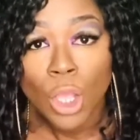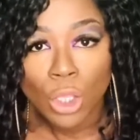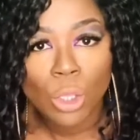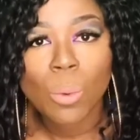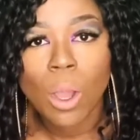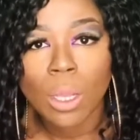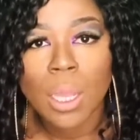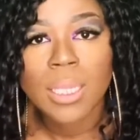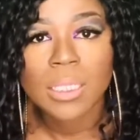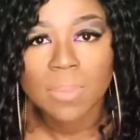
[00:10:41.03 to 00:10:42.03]
you are
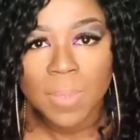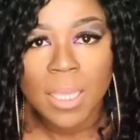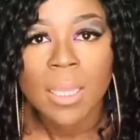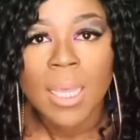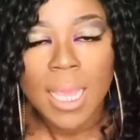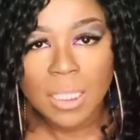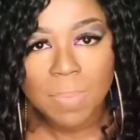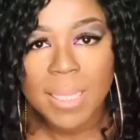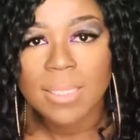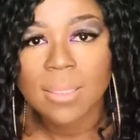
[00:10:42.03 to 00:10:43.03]
going to be
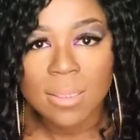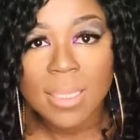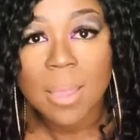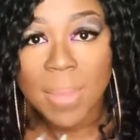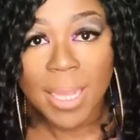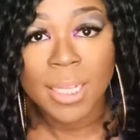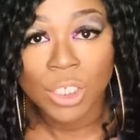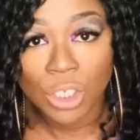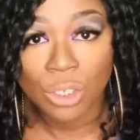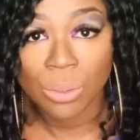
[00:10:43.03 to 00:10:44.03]
expecting the same energy
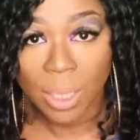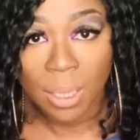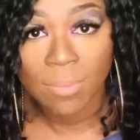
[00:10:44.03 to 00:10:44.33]
you give,